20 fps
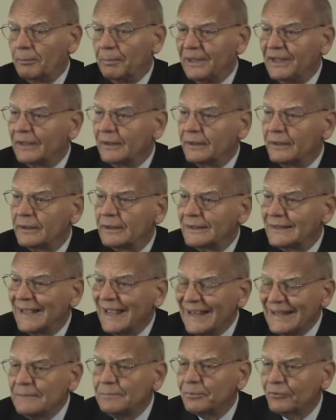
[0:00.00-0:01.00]
bid
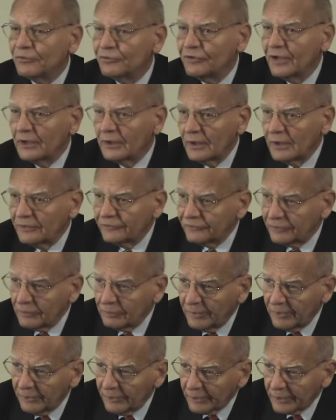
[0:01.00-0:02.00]
8% less than
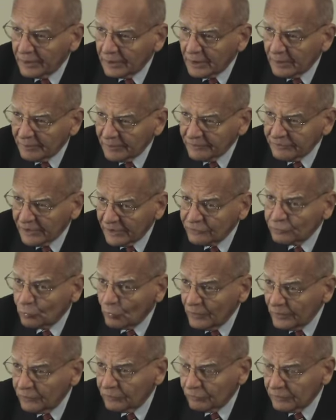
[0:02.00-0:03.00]
American companies. That's
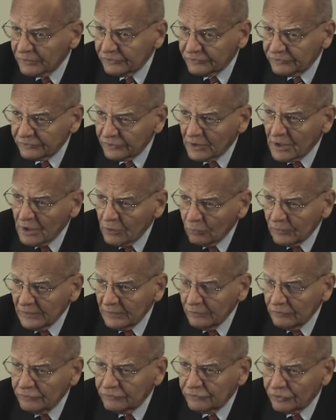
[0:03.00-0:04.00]
one of the reasons
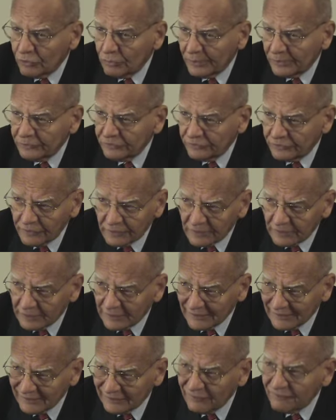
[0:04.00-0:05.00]
we lose so much
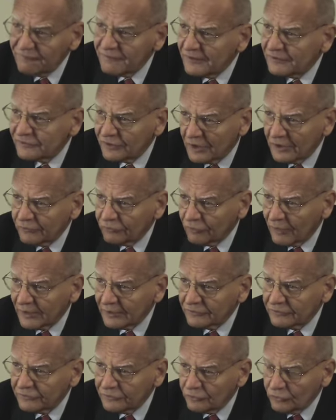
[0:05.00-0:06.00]
in defense
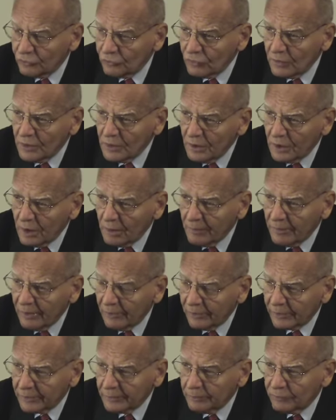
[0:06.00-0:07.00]
contracts to
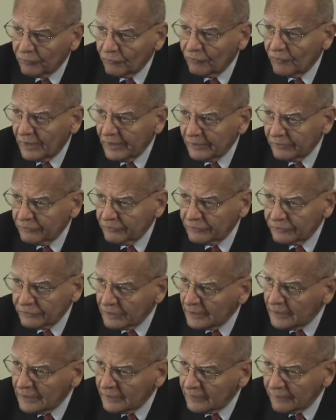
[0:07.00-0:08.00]
American providers.
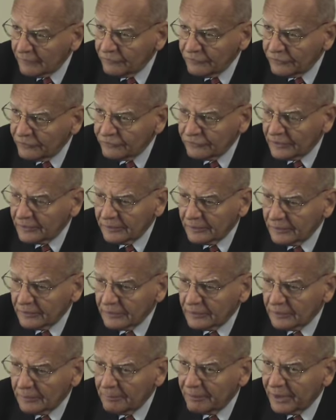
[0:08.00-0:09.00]
They're just at
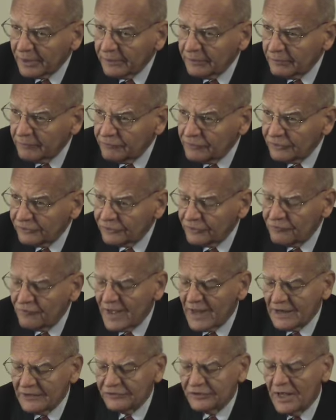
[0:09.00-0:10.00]
a competitive
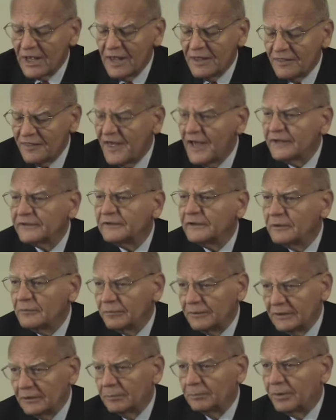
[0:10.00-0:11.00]
disadvantage. That can
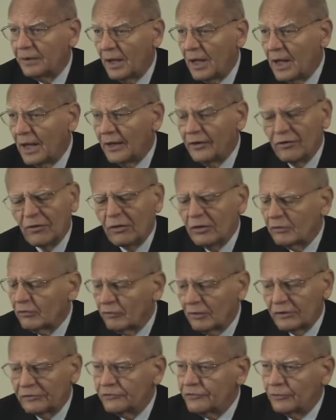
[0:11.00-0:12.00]
be applied all
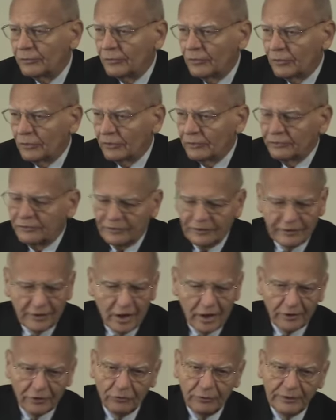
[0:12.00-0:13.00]
across the board to the
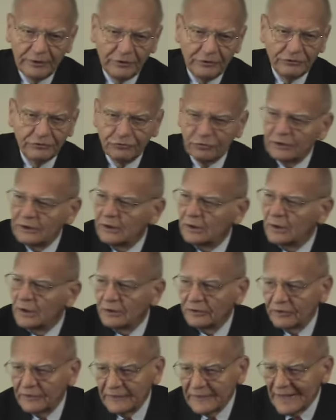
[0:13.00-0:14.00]
auto industry,
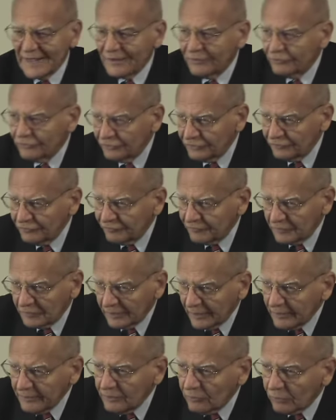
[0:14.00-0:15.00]
to the energy
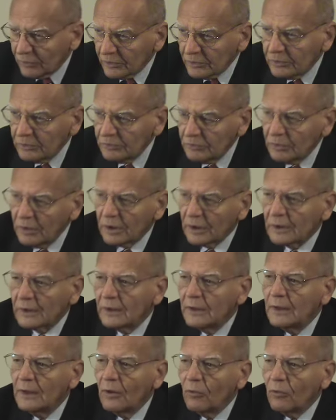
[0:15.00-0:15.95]
field, anywhere you look,